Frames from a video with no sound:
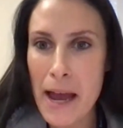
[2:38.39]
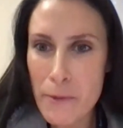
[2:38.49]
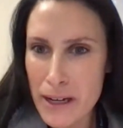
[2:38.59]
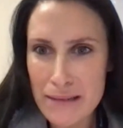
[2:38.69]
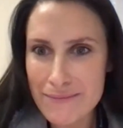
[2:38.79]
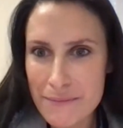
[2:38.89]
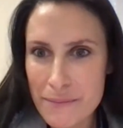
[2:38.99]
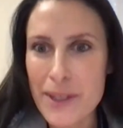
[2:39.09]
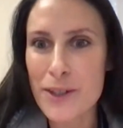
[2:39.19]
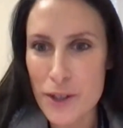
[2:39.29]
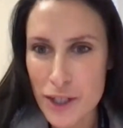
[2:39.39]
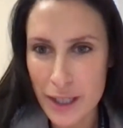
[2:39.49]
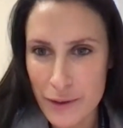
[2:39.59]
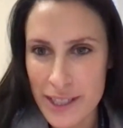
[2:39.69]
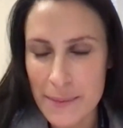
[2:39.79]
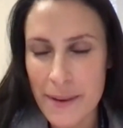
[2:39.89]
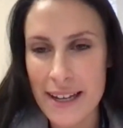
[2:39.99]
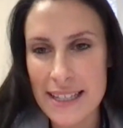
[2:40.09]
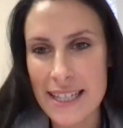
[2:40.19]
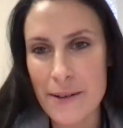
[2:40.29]
I wouldn't be searching for
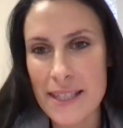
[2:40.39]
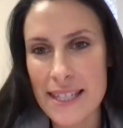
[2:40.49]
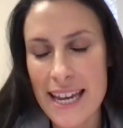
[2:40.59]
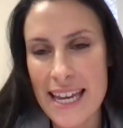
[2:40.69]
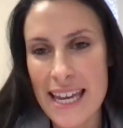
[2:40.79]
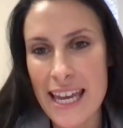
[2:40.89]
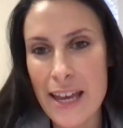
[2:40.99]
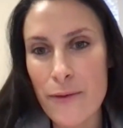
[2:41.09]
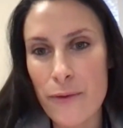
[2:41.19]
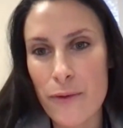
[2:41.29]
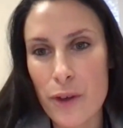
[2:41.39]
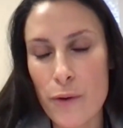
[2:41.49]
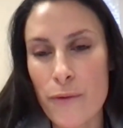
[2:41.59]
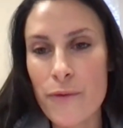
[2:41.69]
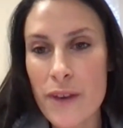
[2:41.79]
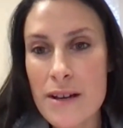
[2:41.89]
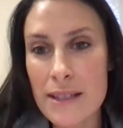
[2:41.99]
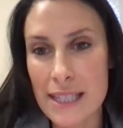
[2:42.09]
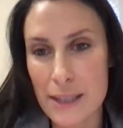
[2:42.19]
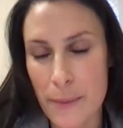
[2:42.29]
spots. I would say if you
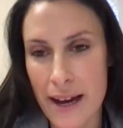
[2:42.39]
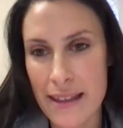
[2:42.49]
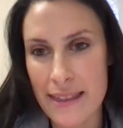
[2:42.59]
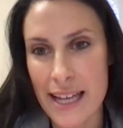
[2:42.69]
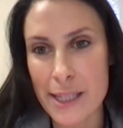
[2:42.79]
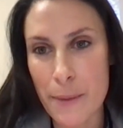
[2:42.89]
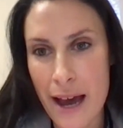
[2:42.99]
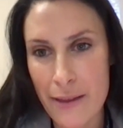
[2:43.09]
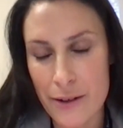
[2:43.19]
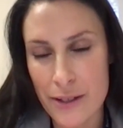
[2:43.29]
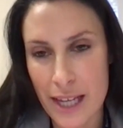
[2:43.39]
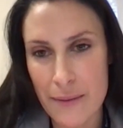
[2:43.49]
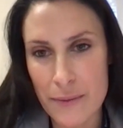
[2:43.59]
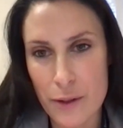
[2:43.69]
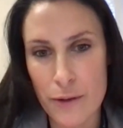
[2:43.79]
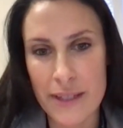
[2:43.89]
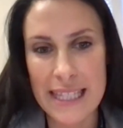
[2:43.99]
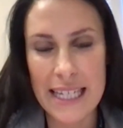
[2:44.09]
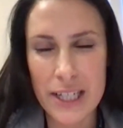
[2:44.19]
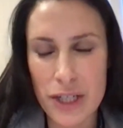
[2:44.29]
feel a spot that's bothersome, sort of
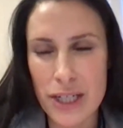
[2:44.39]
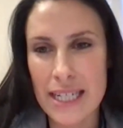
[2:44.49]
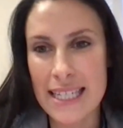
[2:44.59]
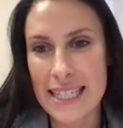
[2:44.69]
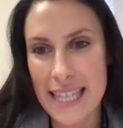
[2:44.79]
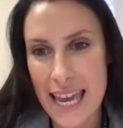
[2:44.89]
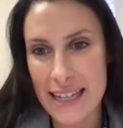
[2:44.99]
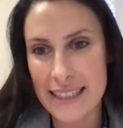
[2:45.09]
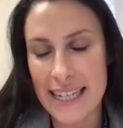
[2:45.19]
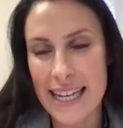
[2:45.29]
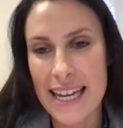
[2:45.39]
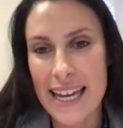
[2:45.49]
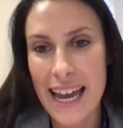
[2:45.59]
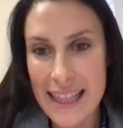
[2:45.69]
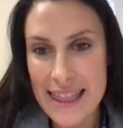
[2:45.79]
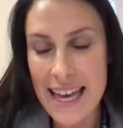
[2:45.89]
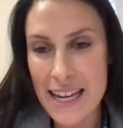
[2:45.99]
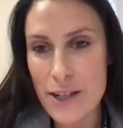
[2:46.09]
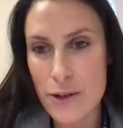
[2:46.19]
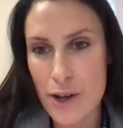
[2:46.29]
it's itchy, scaly, and
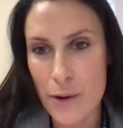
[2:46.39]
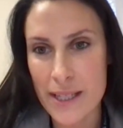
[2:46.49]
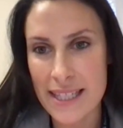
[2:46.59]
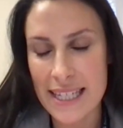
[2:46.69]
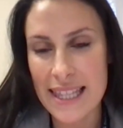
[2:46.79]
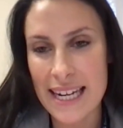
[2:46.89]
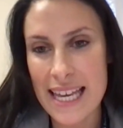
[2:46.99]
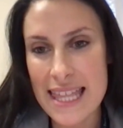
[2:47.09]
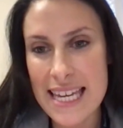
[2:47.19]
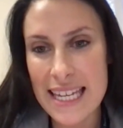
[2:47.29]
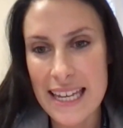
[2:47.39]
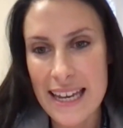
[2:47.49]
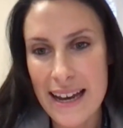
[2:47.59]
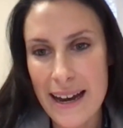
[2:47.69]
then you notice it, then I think